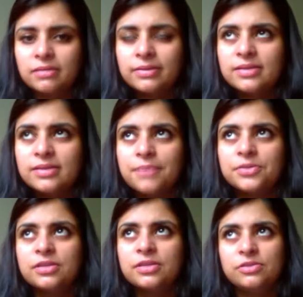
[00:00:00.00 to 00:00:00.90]
exams
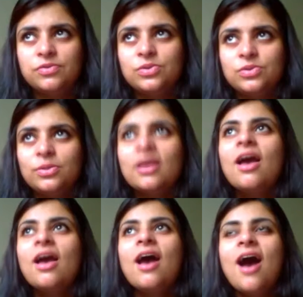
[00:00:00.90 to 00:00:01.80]
and things of the sort.
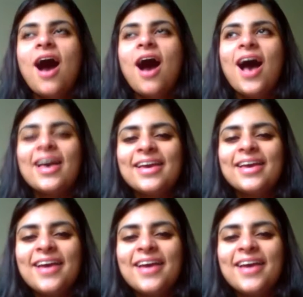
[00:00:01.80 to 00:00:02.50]
I